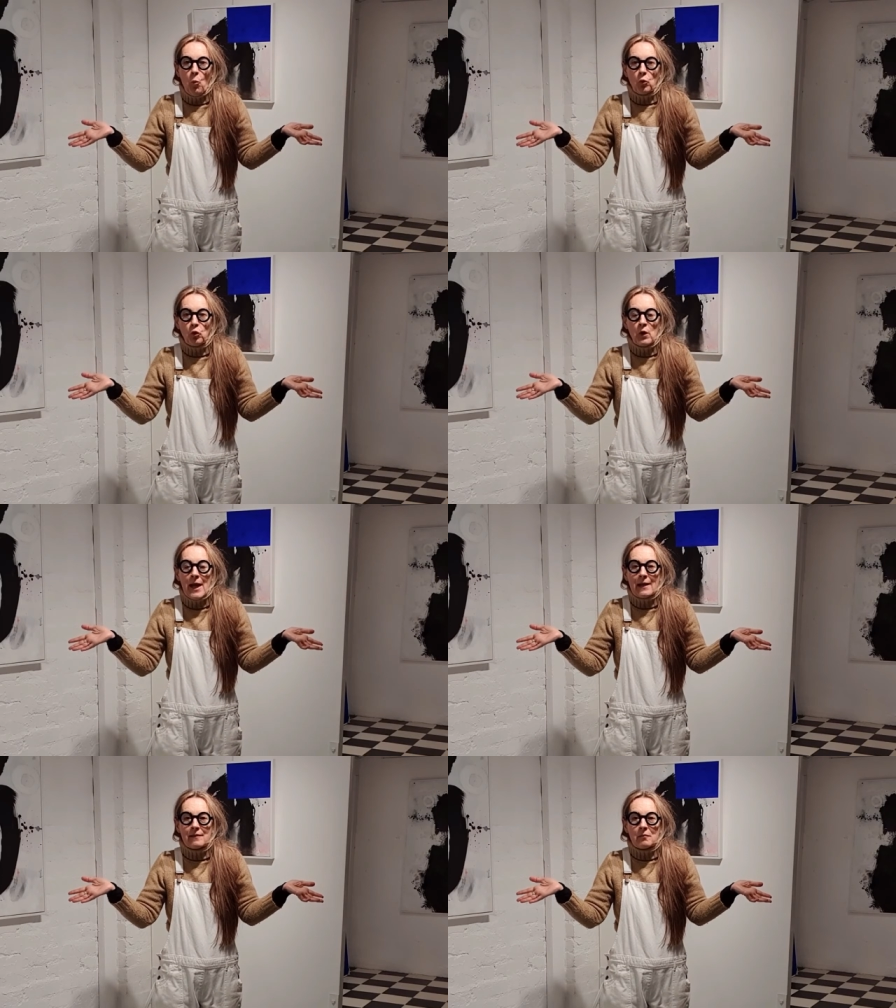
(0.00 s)
Don't
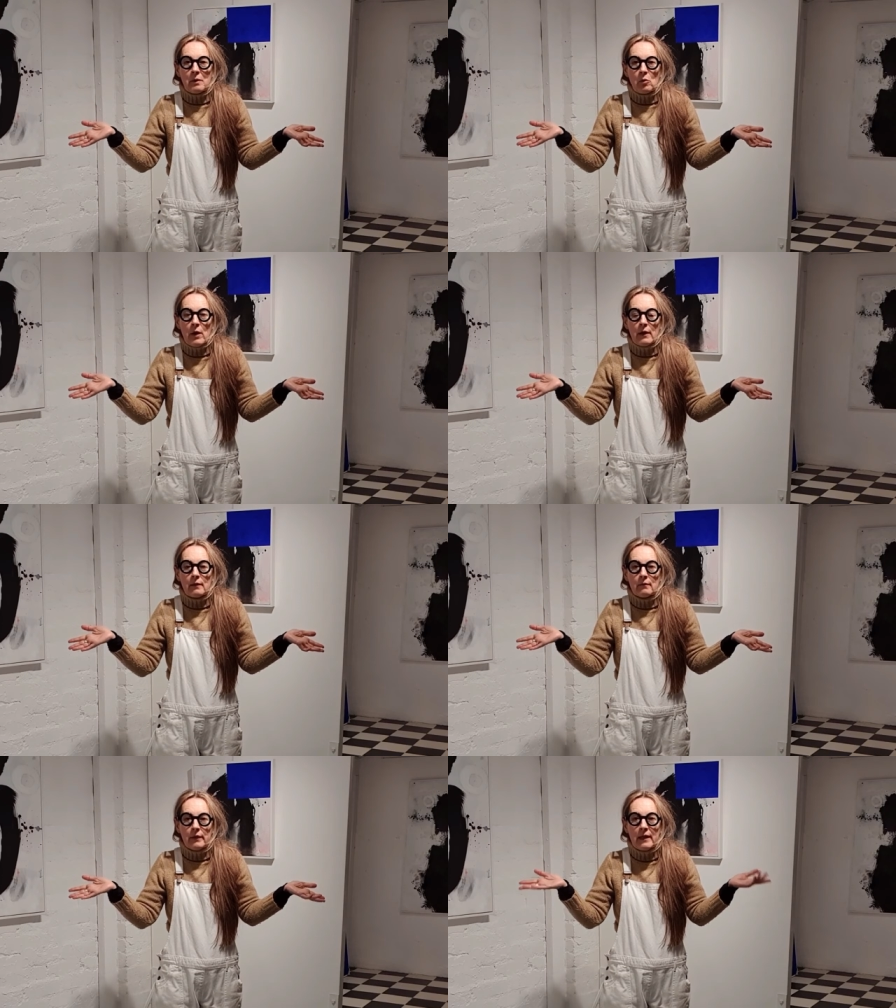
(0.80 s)
ask me why.
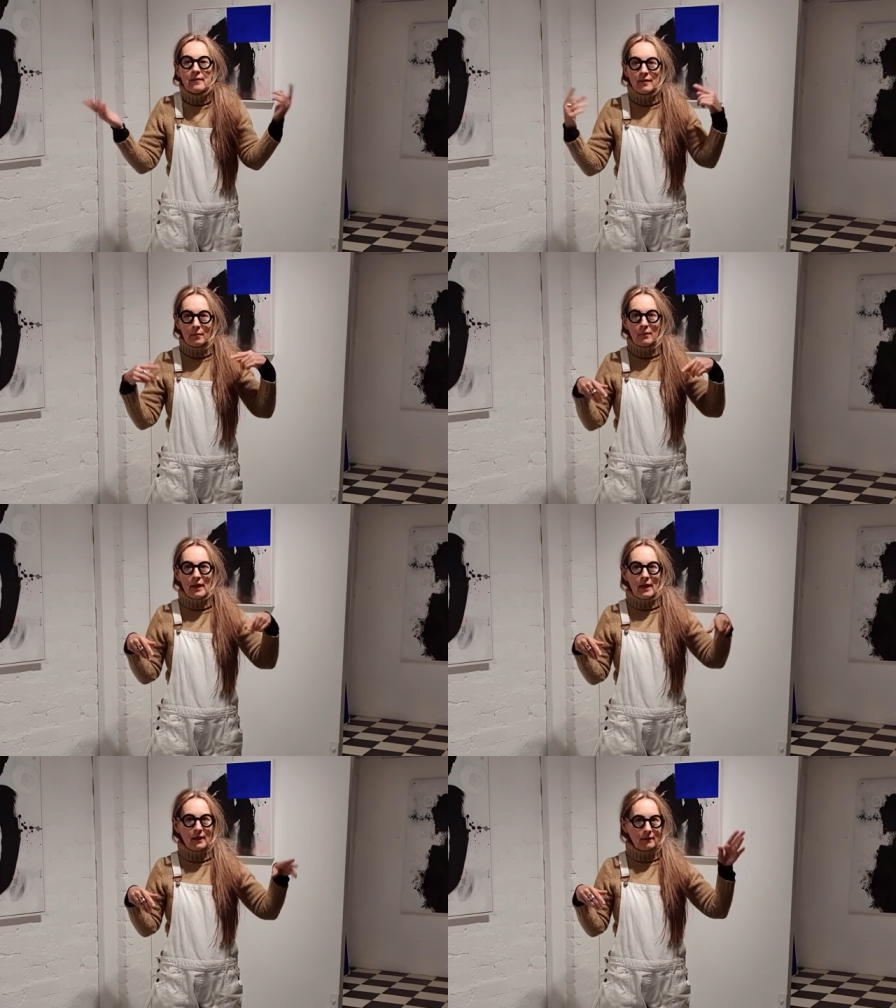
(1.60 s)
It seems
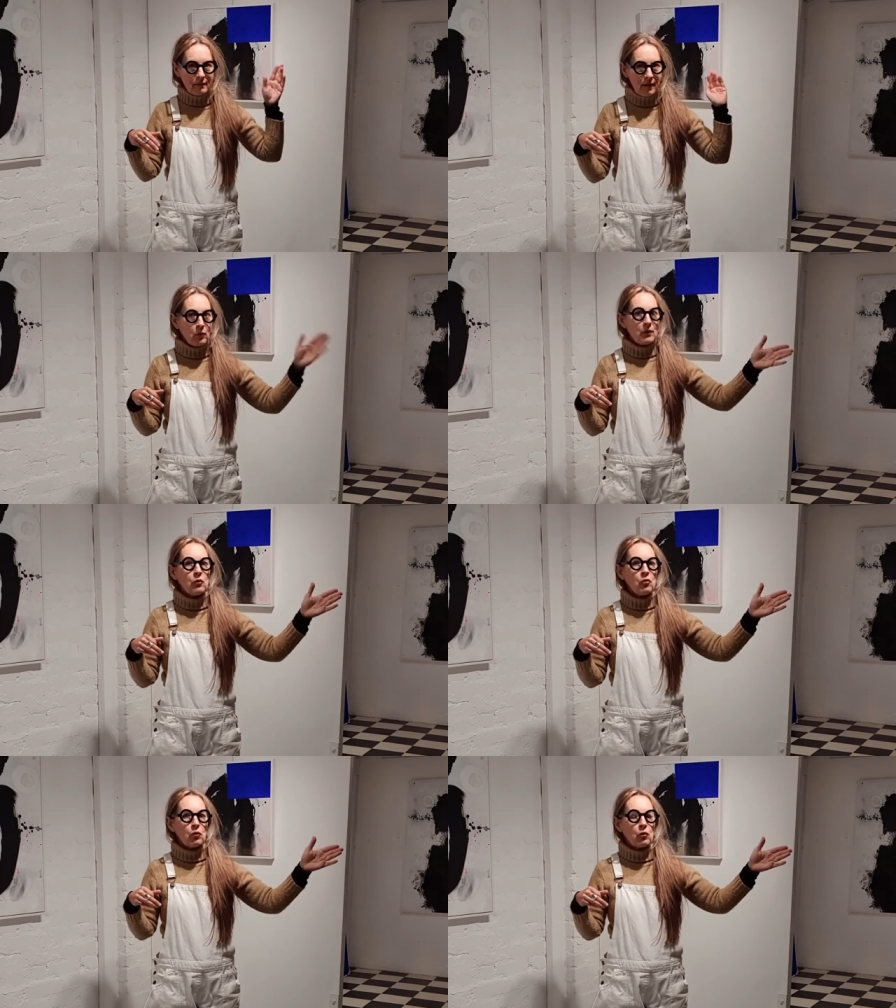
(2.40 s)
like that was
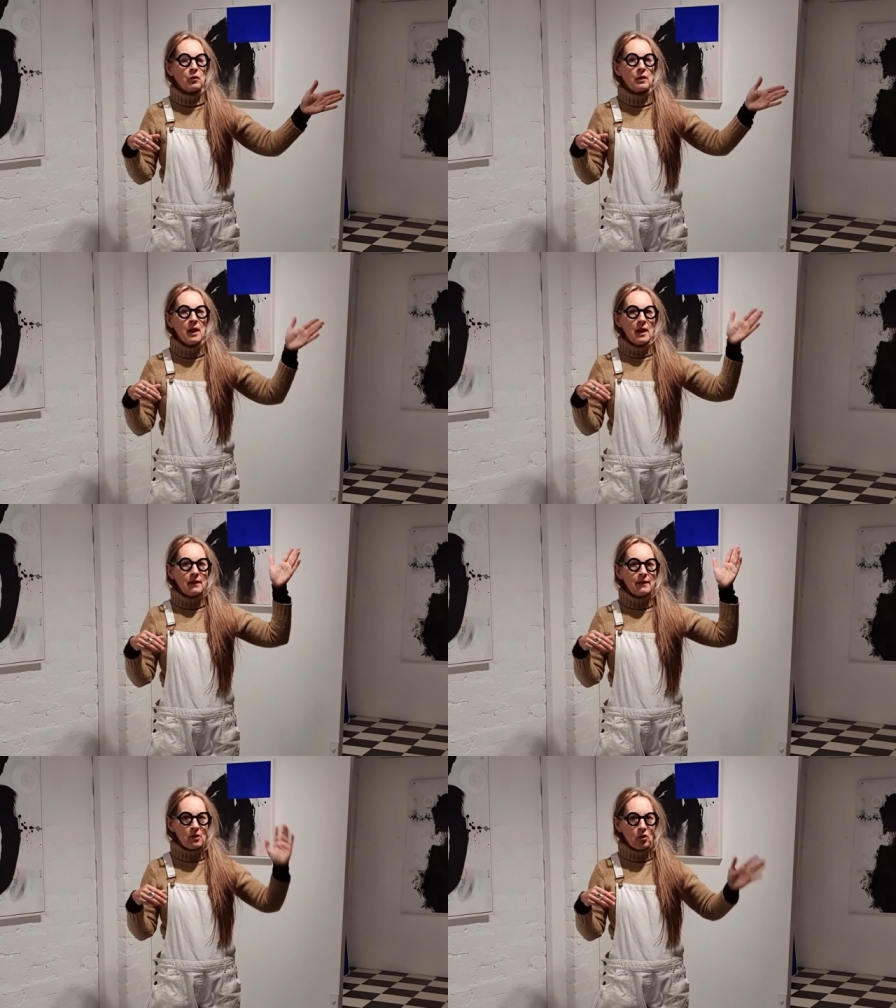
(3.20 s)
the road
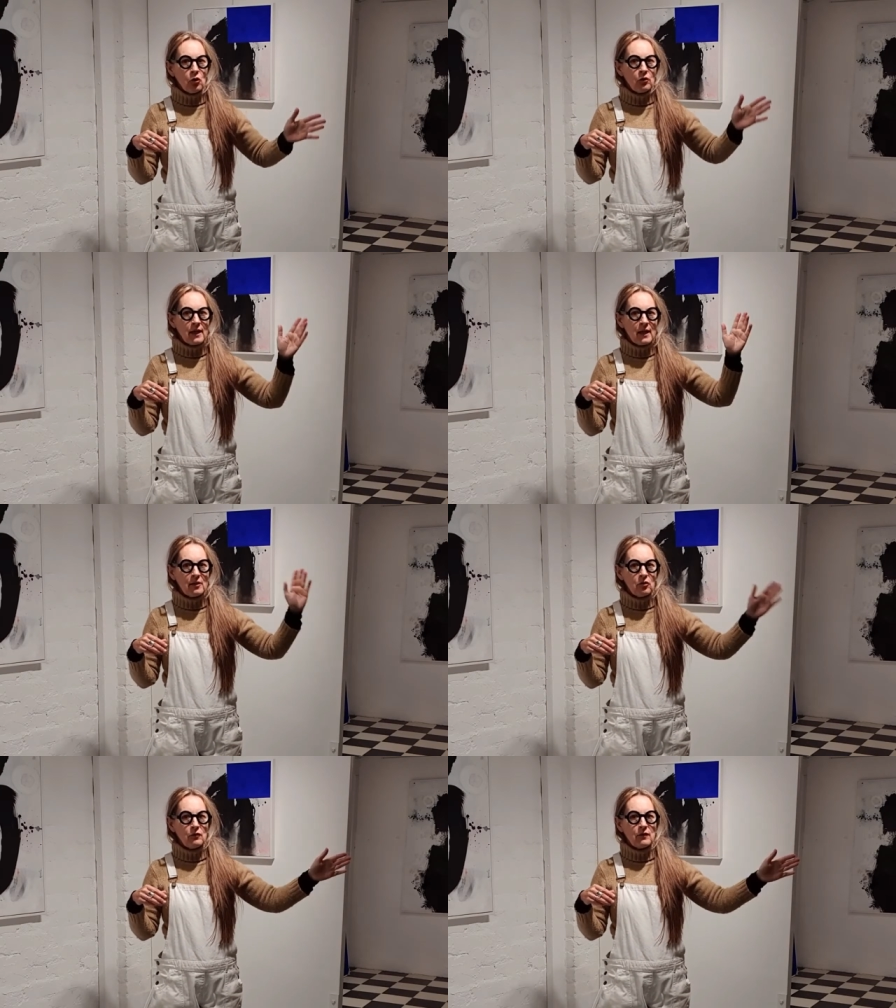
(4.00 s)
they know they
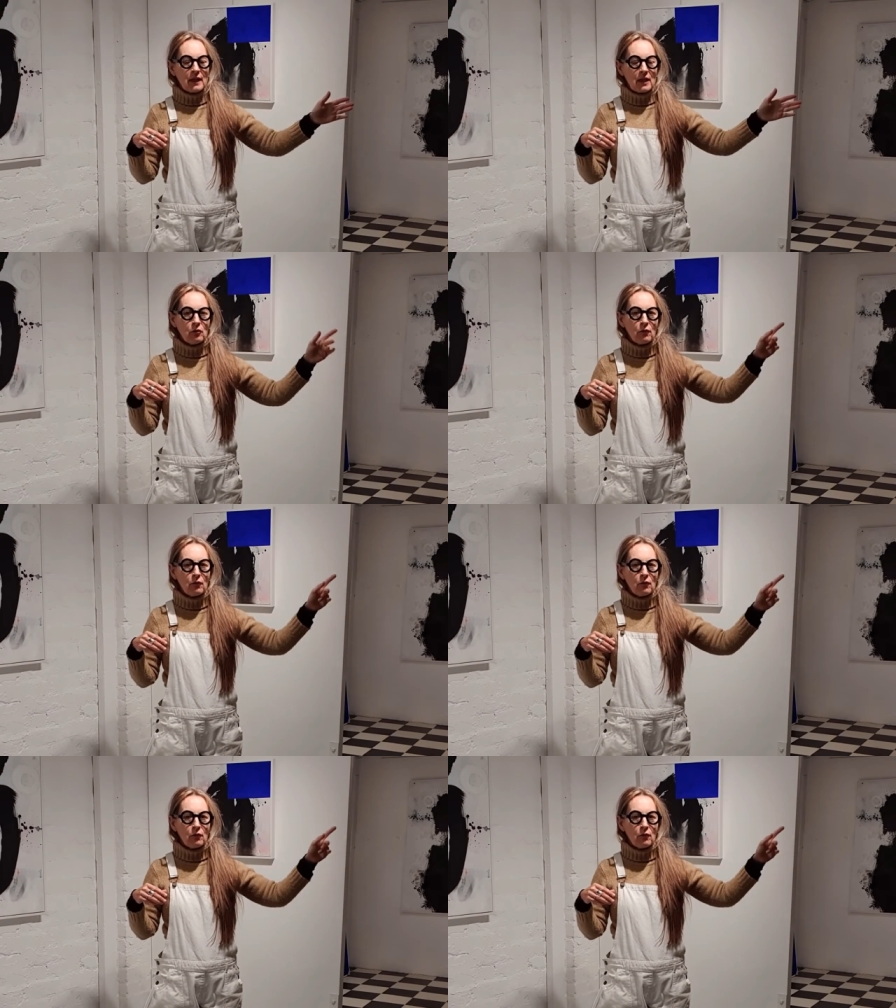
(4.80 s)
had to take to